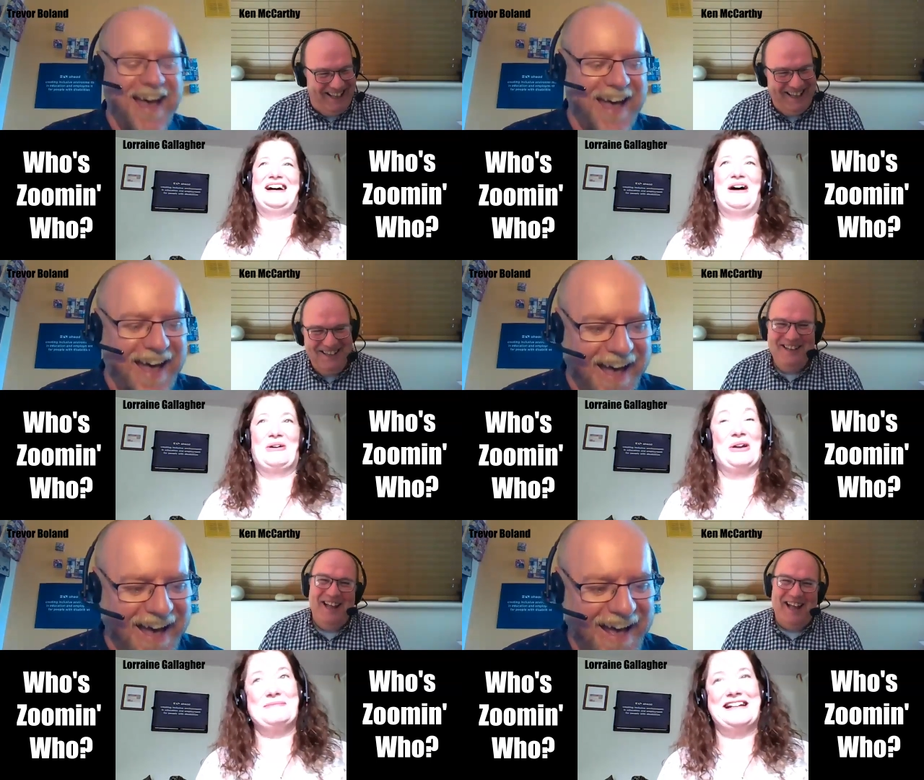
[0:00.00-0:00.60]
Speaker 1: I'm going
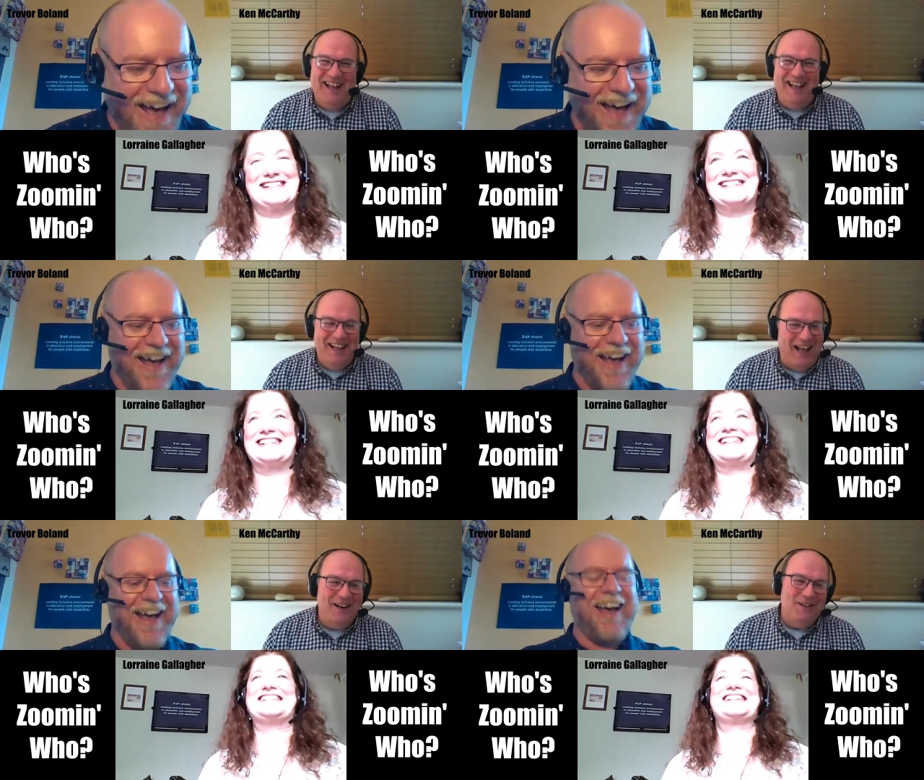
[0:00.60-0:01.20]
to be listening to this.
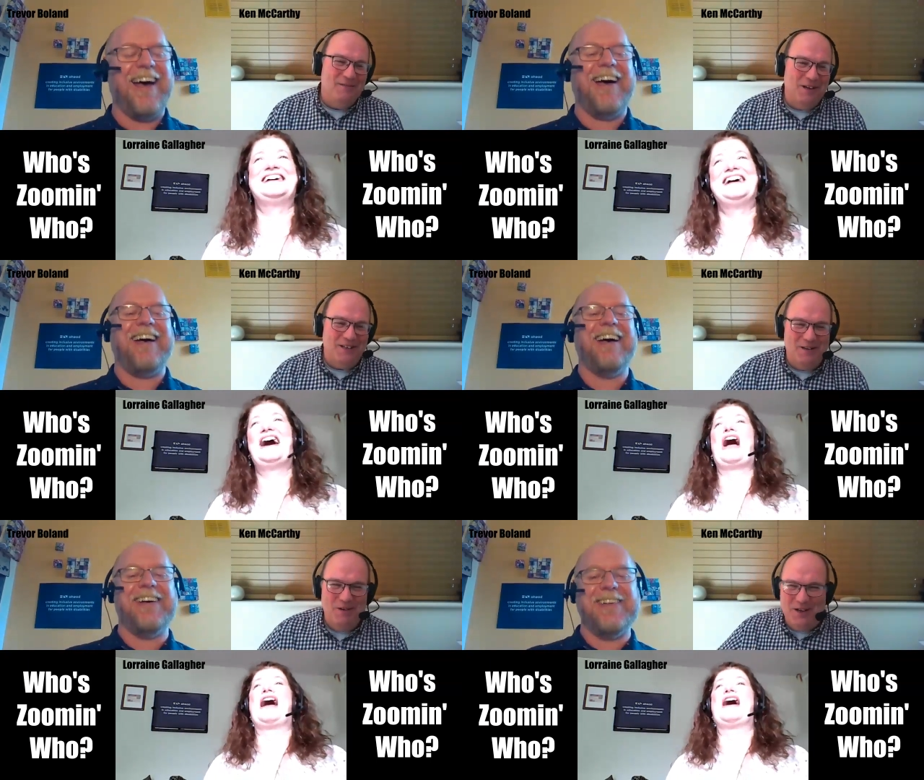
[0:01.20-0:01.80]
Anna, he might,
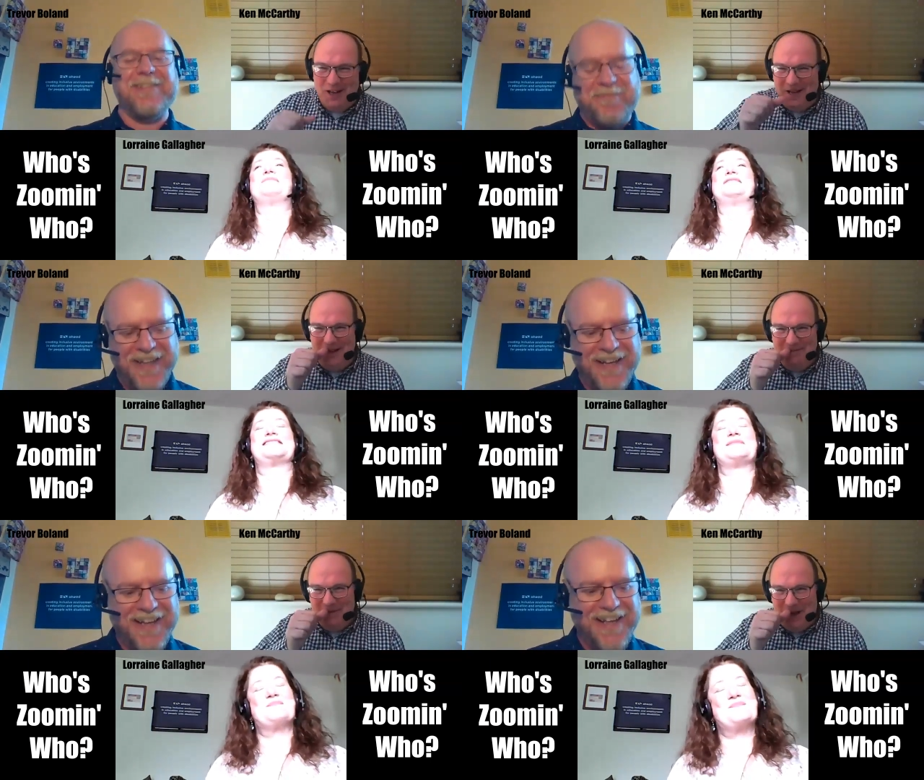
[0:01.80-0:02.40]
he might, he,
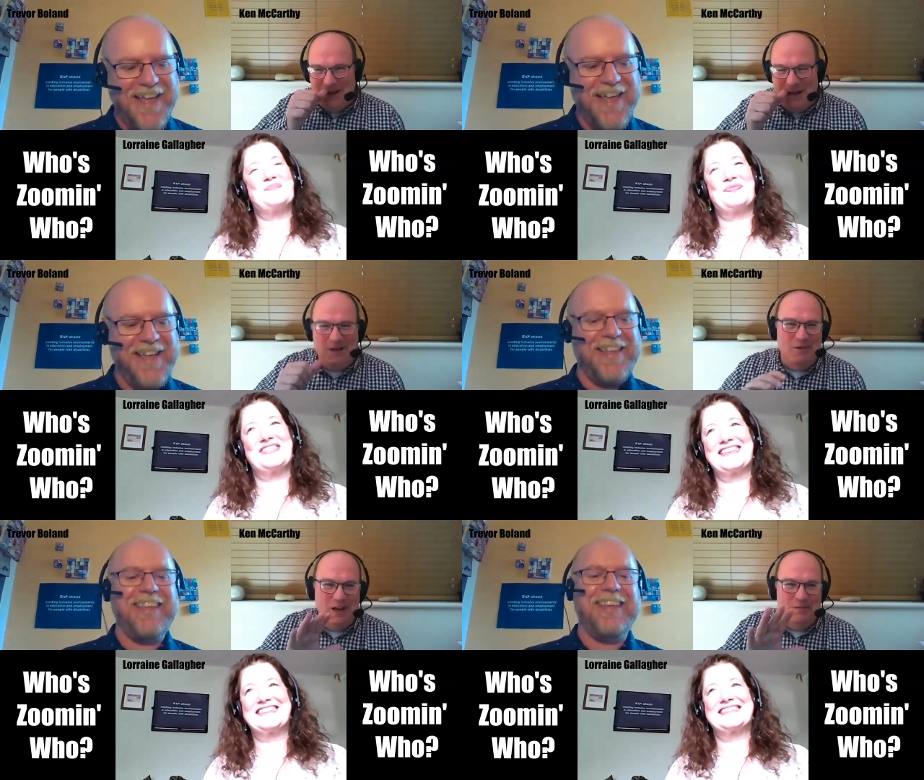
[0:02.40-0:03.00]
he, he, he